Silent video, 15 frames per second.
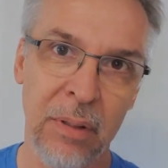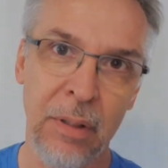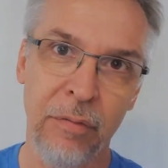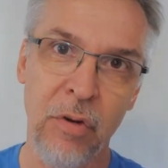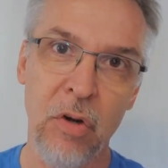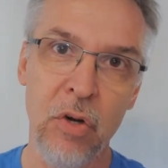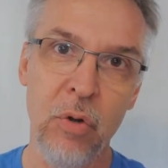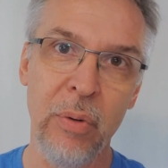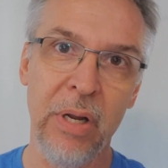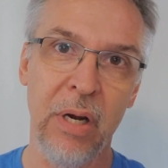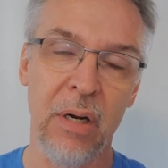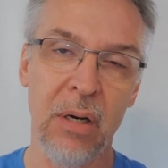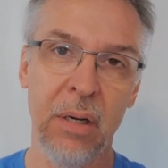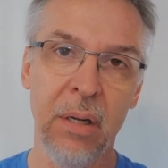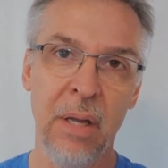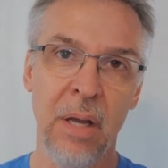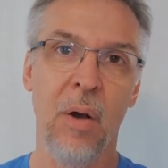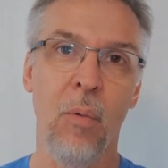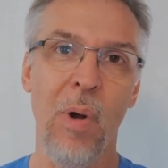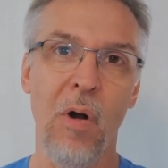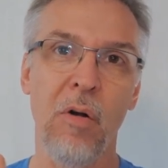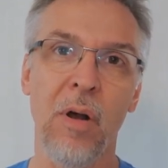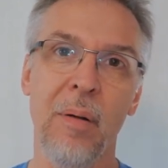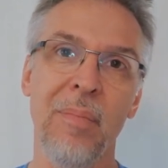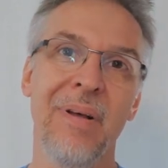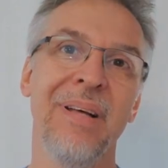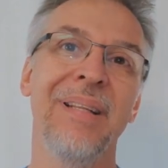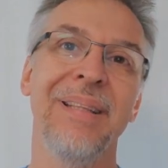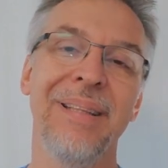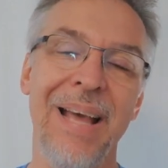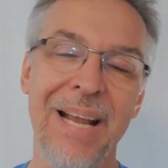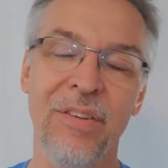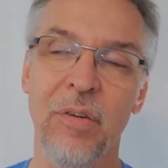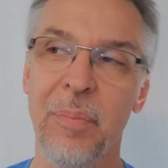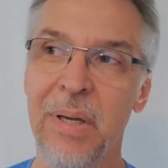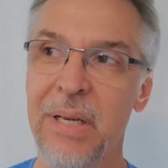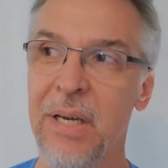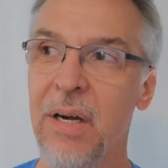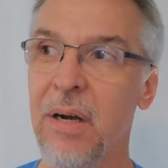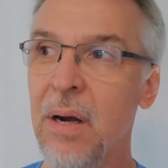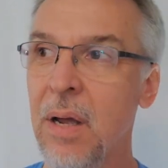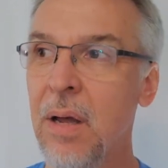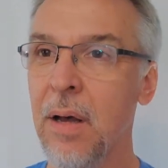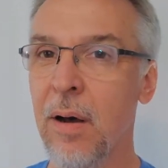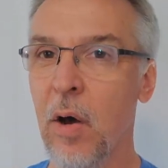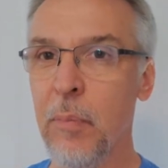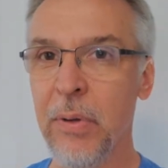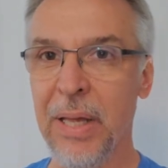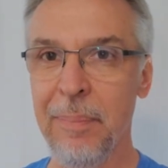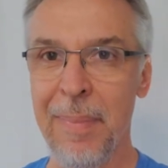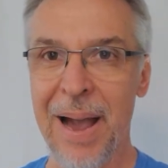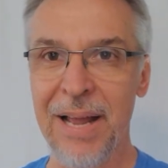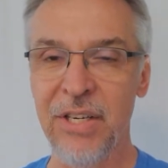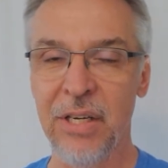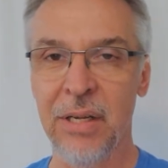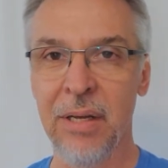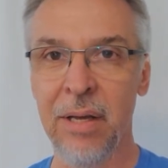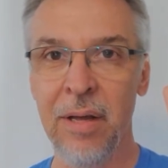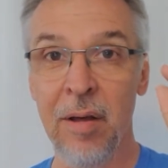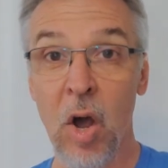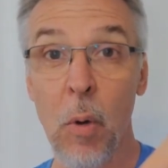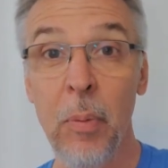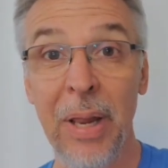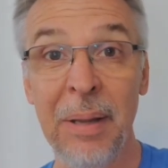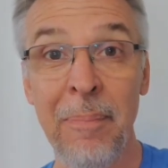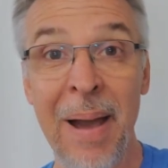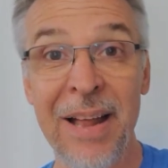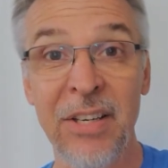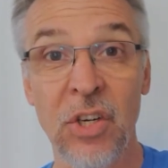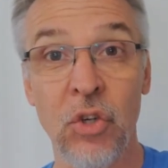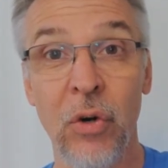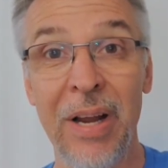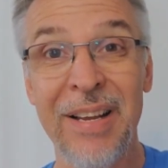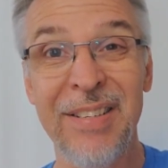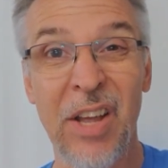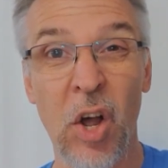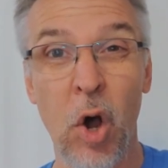If you're new here, welcome. Thanks for being here. I hope you like magic. I hope you like magic tricks.